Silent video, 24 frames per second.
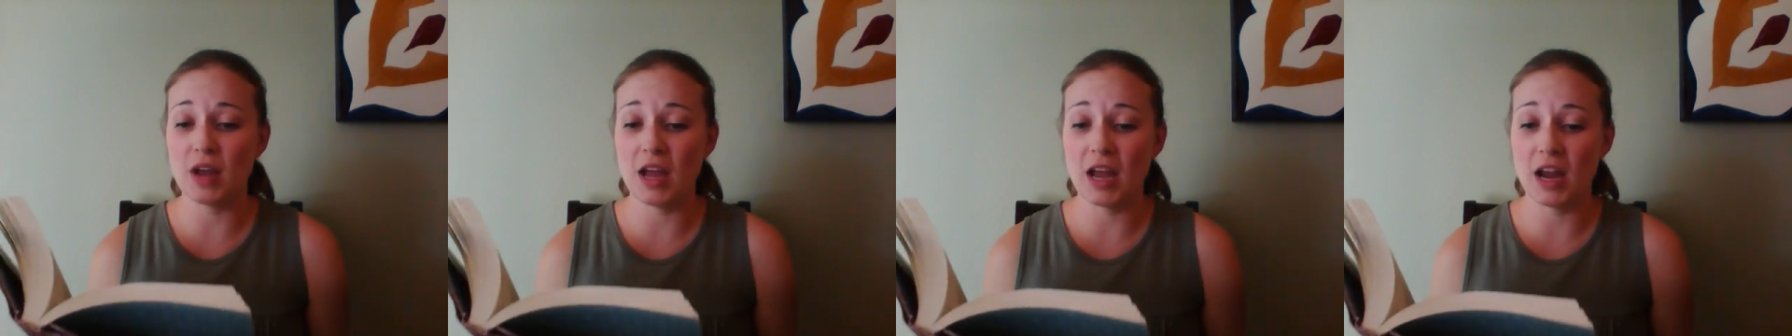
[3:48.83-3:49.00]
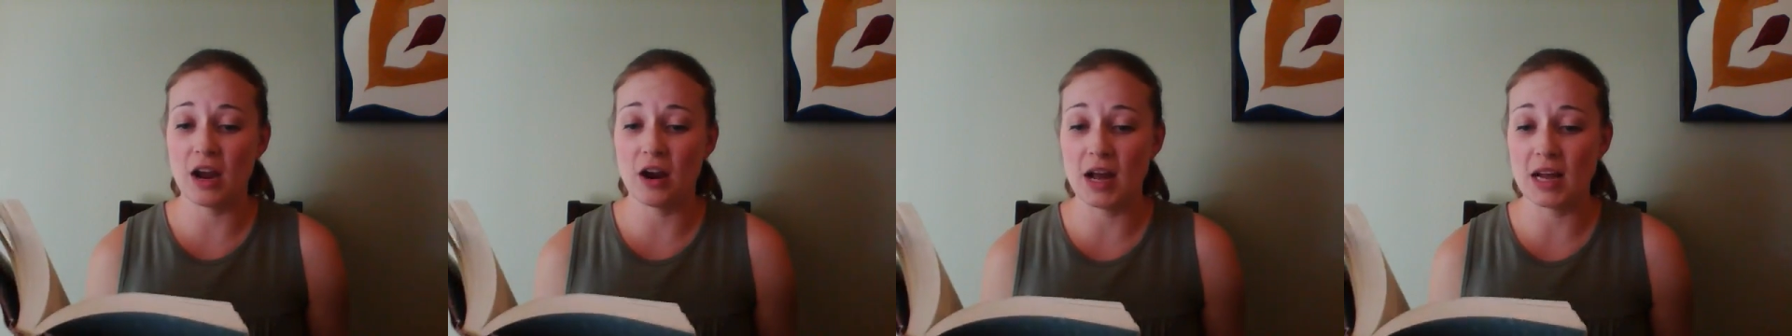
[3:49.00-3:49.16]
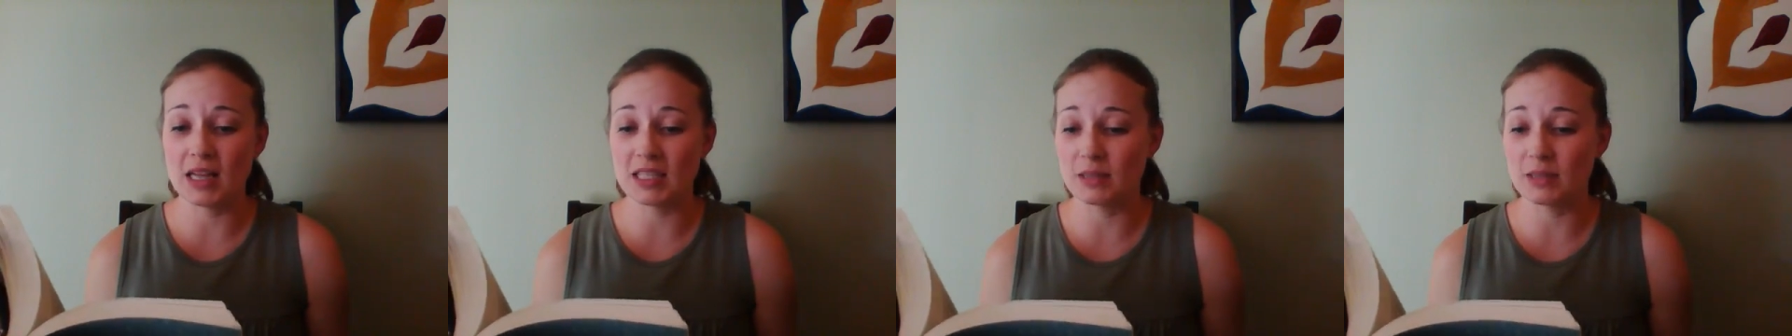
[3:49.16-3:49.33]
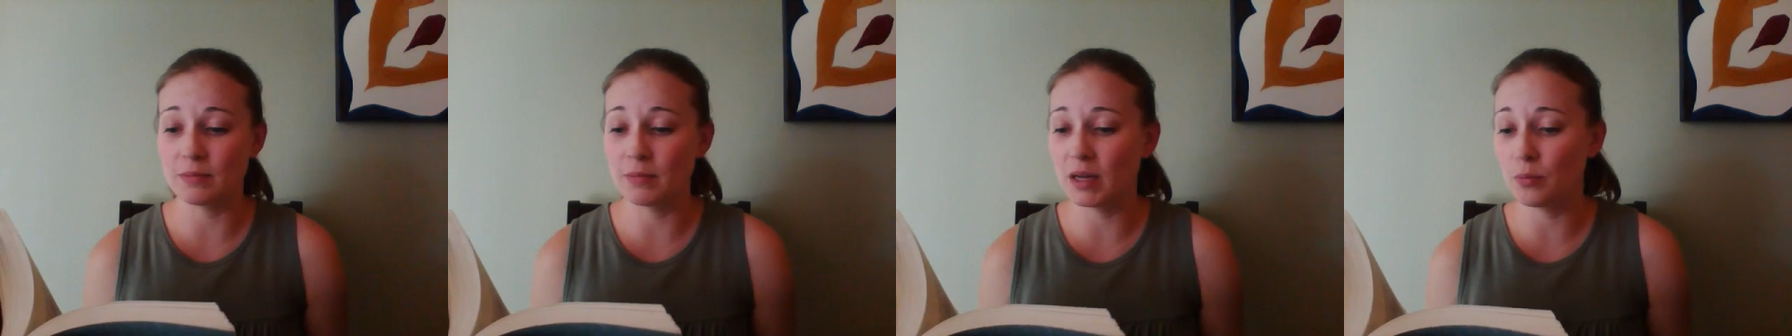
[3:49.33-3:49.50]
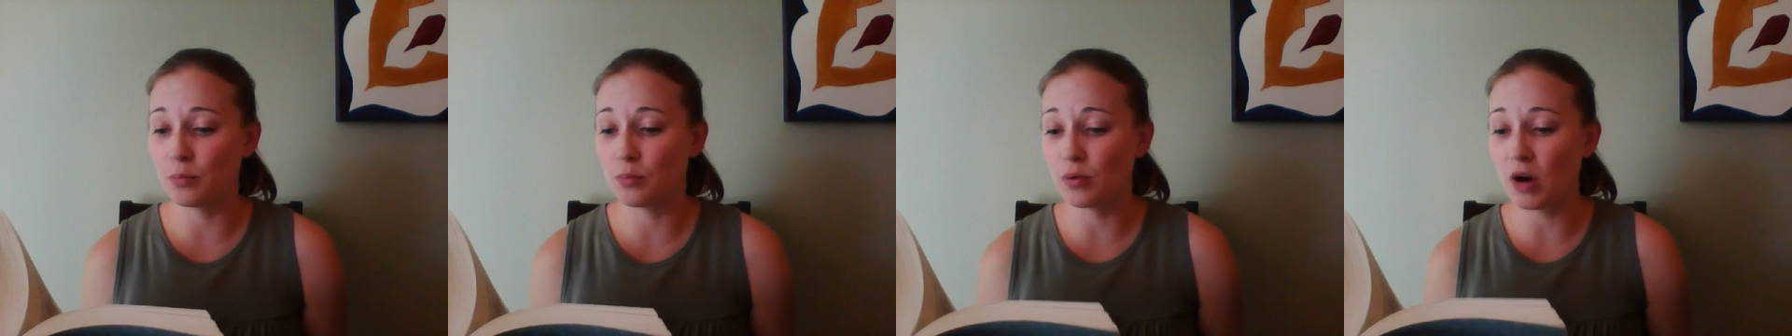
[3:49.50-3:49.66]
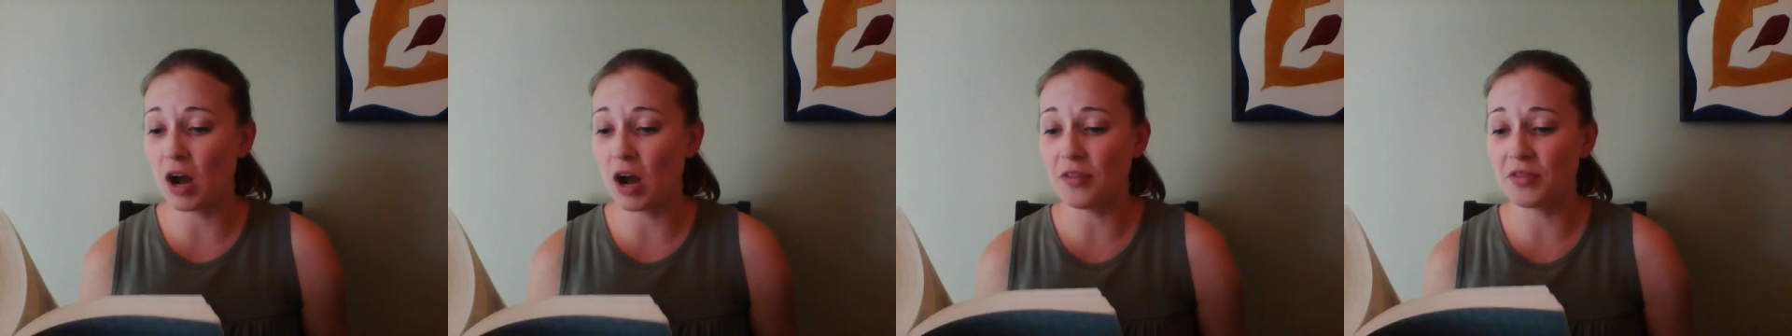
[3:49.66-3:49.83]
air as
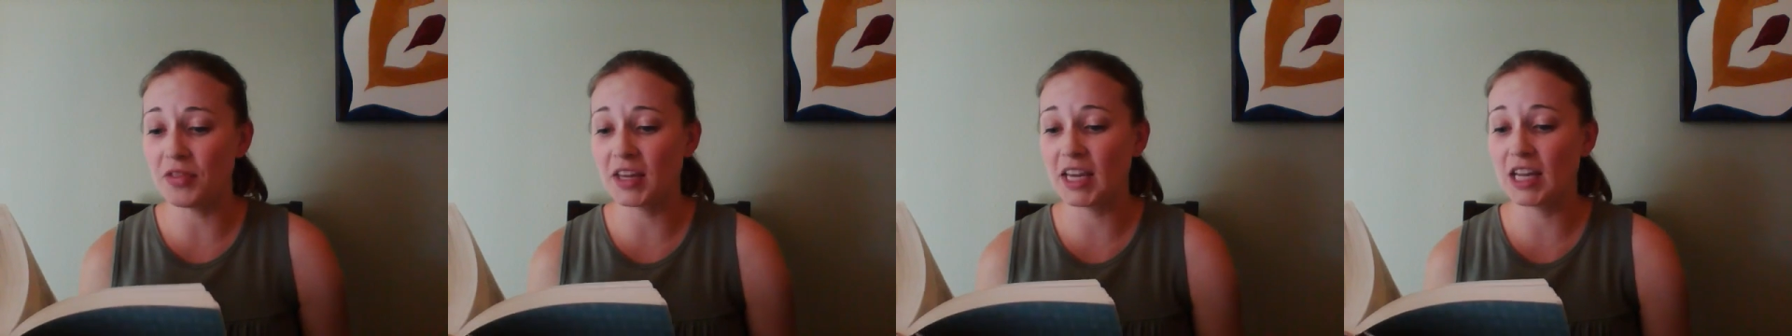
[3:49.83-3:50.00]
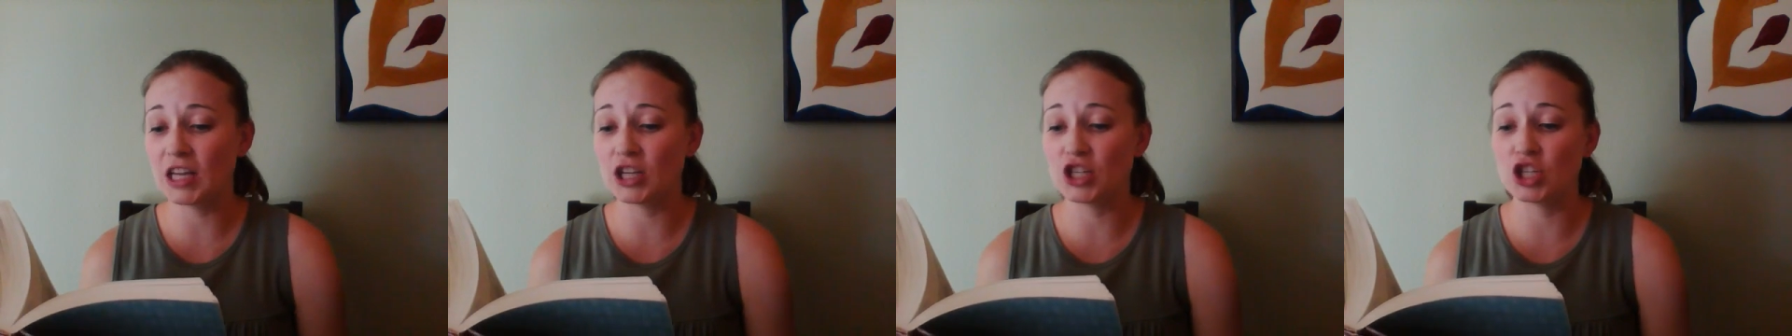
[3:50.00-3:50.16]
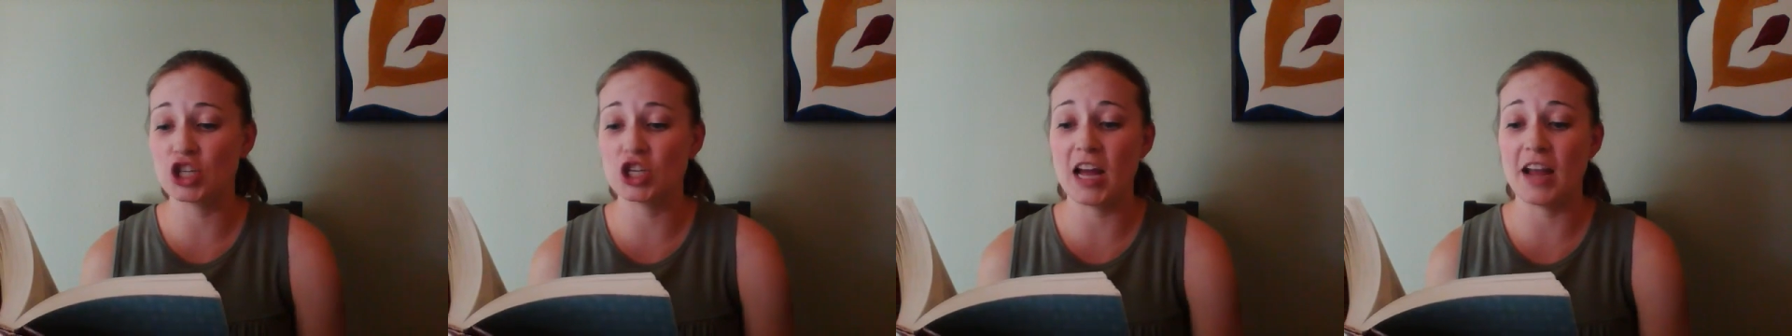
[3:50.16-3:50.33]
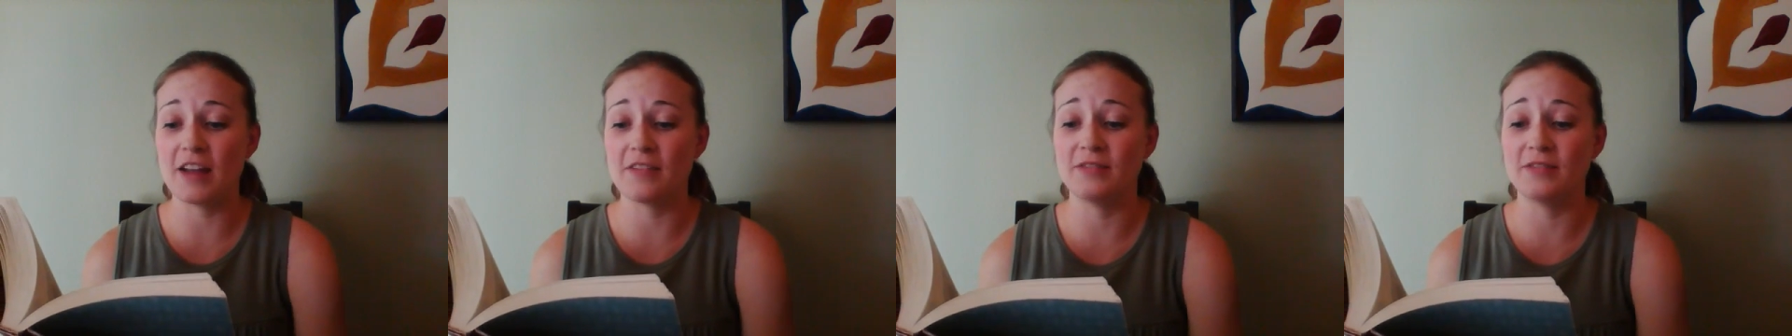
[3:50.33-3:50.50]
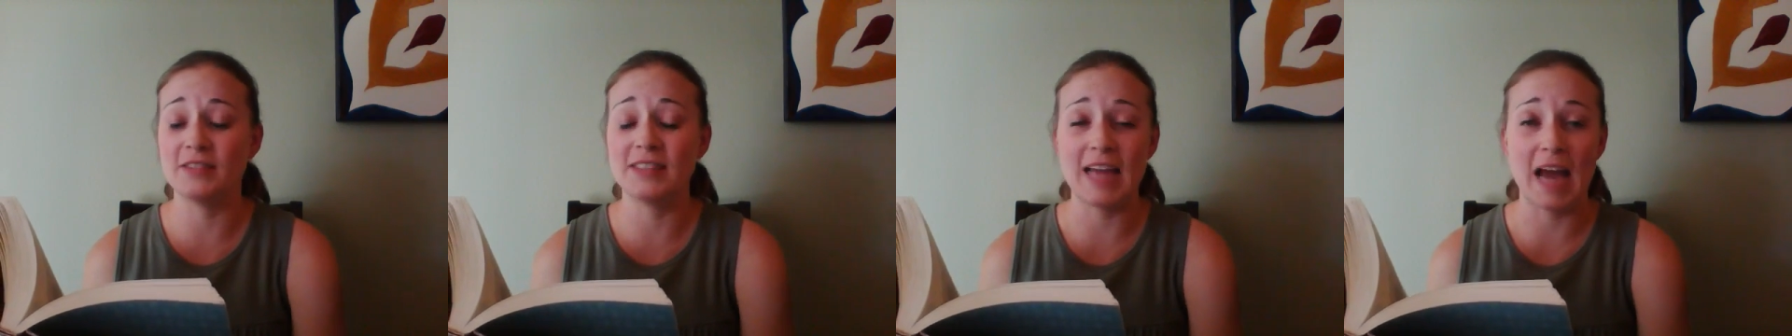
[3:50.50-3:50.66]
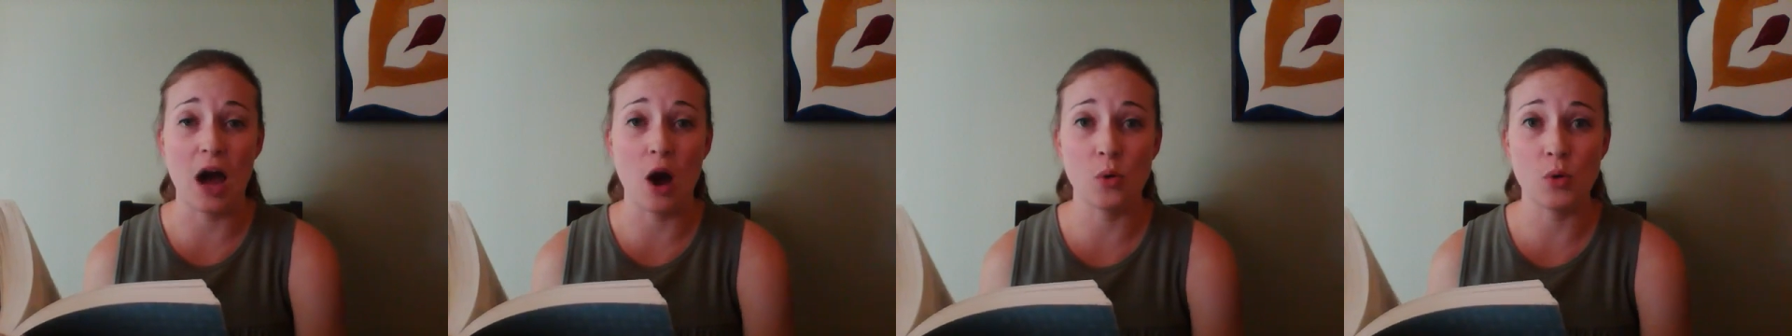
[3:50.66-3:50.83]
Mig brought the kitchen knife
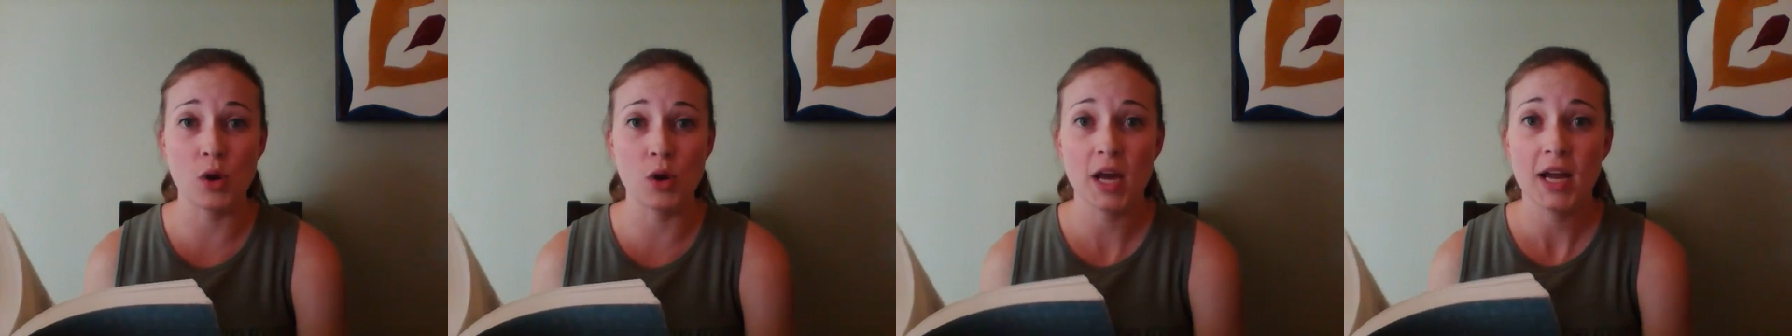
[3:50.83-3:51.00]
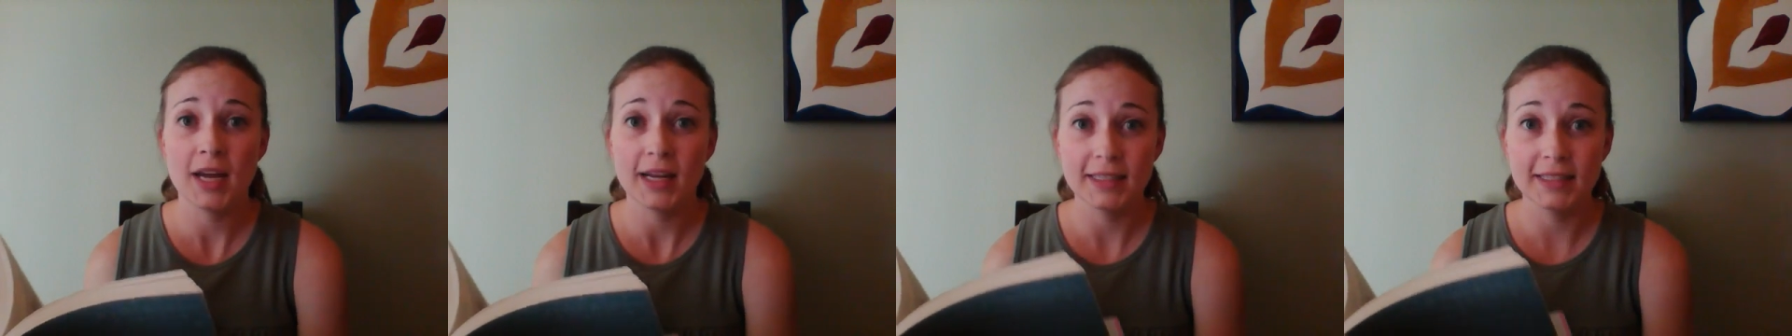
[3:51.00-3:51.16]
down,